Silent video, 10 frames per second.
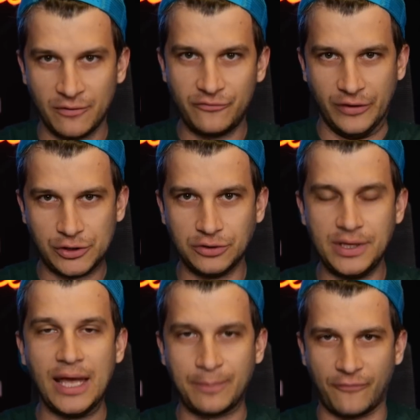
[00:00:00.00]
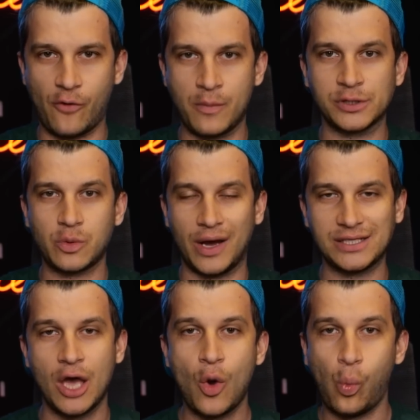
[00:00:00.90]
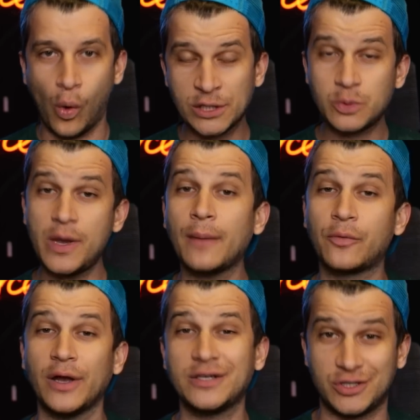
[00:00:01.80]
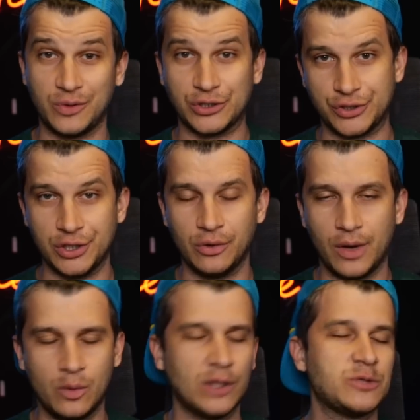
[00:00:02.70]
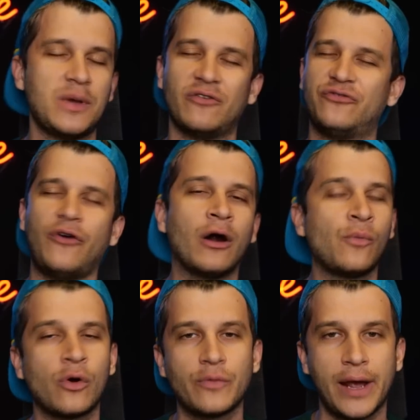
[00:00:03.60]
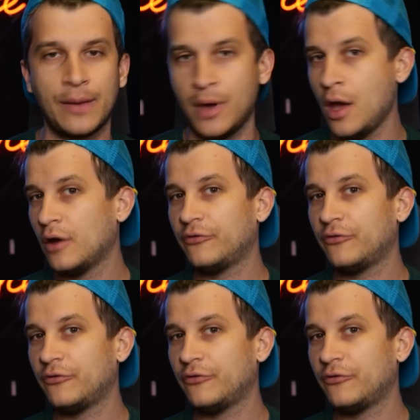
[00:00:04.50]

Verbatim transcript: visually and performance wise, once we upgrade to Switch 2, and once we have far more RAM,